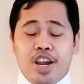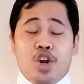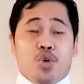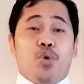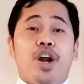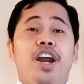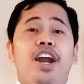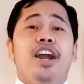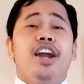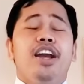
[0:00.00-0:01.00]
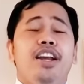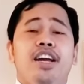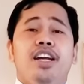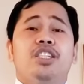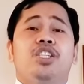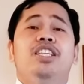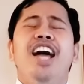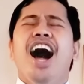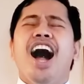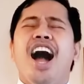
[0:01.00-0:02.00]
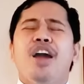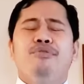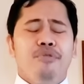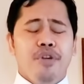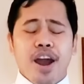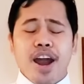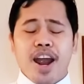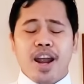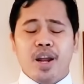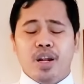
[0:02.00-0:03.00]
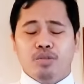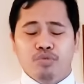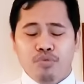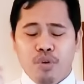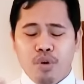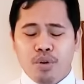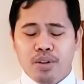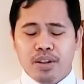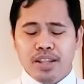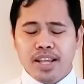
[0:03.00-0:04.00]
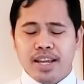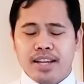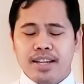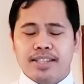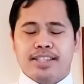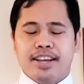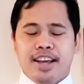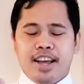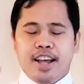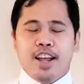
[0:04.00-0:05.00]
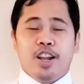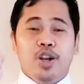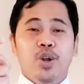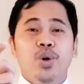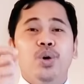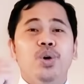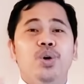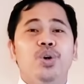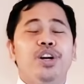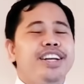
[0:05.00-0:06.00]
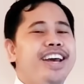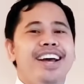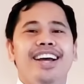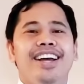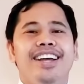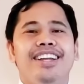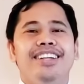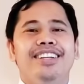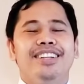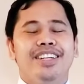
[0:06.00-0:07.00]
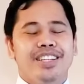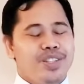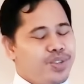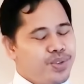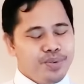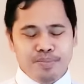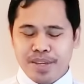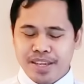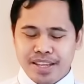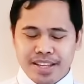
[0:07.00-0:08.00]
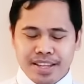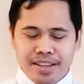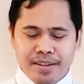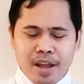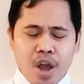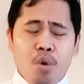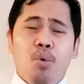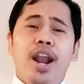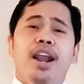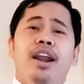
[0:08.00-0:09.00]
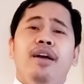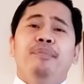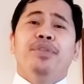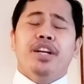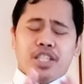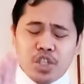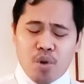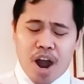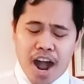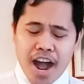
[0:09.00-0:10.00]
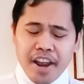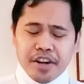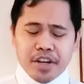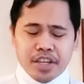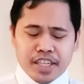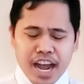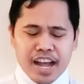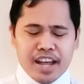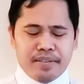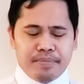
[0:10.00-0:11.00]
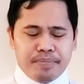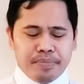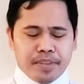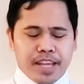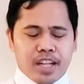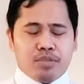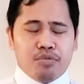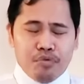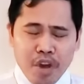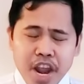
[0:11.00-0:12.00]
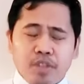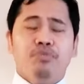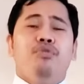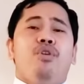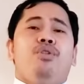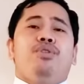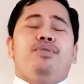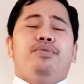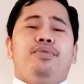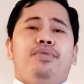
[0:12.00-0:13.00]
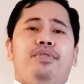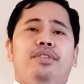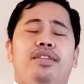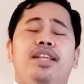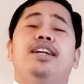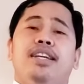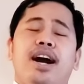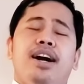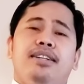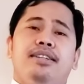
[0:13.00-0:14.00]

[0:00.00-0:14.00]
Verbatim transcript: Great is thy faithfulness Lord to me. Well, there is no other than that faithful than God.